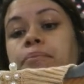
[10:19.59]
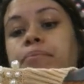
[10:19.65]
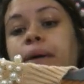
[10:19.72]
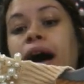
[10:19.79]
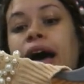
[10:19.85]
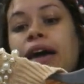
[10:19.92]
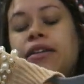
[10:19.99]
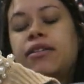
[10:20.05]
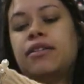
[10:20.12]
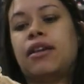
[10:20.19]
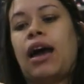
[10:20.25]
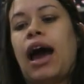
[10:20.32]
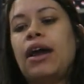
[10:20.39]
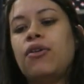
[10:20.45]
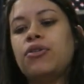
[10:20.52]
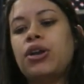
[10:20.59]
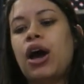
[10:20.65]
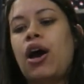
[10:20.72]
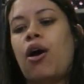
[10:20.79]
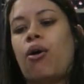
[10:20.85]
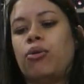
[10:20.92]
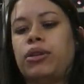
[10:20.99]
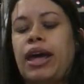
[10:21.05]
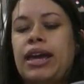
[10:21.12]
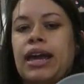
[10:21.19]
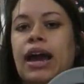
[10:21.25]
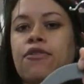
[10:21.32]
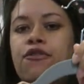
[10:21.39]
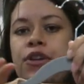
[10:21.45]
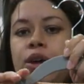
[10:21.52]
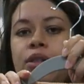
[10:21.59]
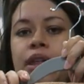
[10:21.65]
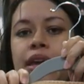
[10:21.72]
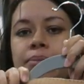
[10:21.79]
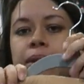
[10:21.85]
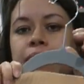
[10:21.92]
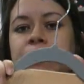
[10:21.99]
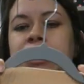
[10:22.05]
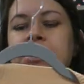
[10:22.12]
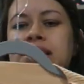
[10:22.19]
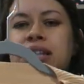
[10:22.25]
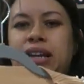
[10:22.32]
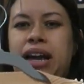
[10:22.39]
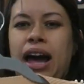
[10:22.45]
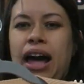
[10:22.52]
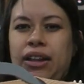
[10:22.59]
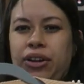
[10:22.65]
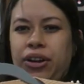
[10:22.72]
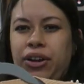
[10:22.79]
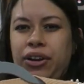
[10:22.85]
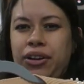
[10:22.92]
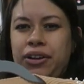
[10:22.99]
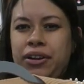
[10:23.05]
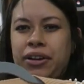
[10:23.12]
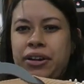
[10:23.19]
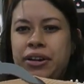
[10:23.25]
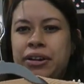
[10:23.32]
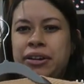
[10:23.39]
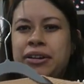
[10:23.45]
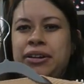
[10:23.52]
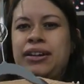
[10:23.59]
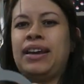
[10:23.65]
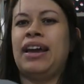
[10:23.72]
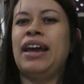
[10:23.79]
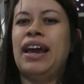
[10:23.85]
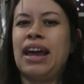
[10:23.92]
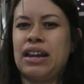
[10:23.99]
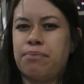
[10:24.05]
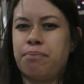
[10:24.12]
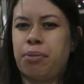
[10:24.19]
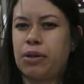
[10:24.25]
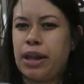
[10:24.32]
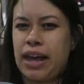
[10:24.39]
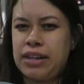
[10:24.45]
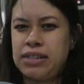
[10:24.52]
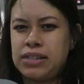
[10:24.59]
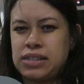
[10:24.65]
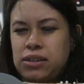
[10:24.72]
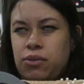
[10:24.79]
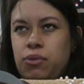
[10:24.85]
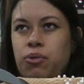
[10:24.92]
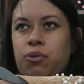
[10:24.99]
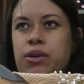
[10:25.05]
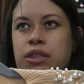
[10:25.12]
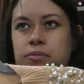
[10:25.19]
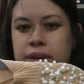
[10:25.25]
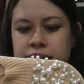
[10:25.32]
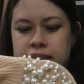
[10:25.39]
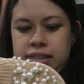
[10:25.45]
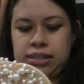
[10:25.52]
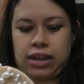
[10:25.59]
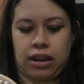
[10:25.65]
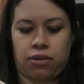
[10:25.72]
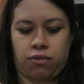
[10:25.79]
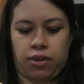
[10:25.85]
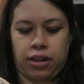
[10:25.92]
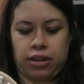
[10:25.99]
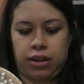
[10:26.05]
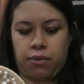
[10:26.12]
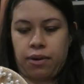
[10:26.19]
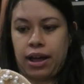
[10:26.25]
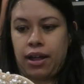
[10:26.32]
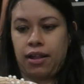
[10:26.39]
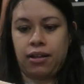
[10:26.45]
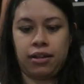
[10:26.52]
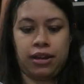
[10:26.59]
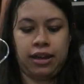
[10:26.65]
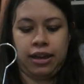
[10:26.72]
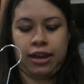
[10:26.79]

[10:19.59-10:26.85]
But I don't know. Like, I feel like maybe it's the color. It blends with my skin really well.